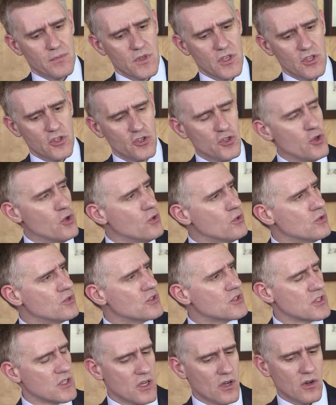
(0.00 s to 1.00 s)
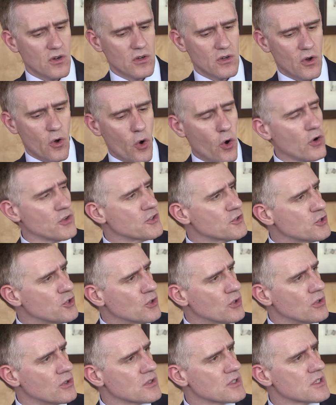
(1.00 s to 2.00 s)
use all the
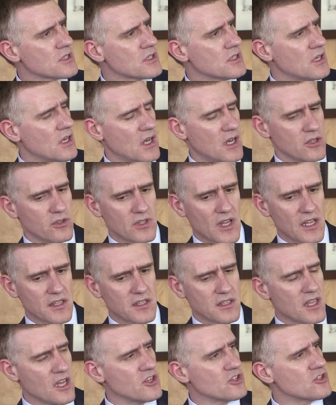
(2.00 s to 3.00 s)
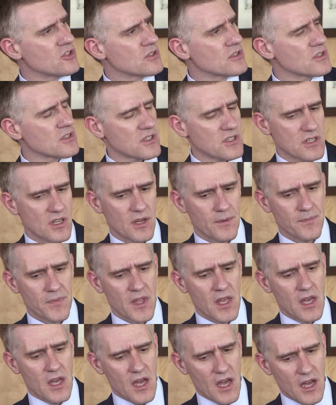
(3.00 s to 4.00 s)
tools United Nations
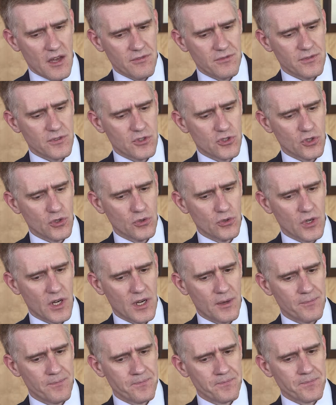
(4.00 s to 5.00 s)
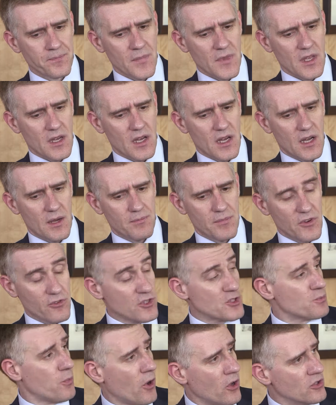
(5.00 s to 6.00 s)
have to
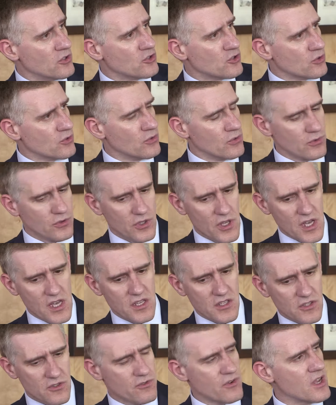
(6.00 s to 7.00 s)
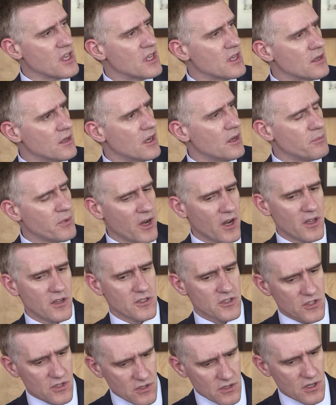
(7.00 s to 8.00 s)
respond to these three
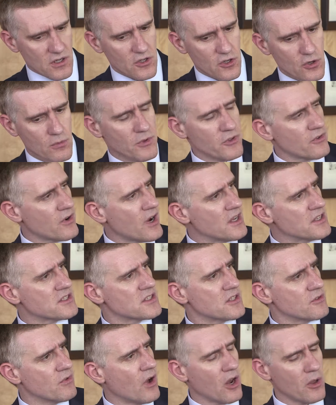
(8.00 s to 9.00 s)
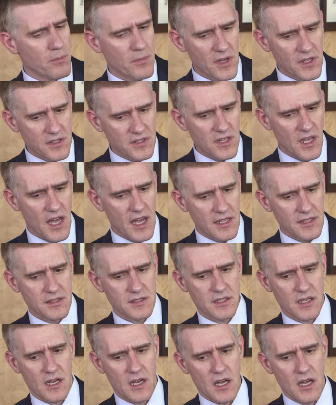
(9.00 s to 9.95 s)
pillars: human rights, development, and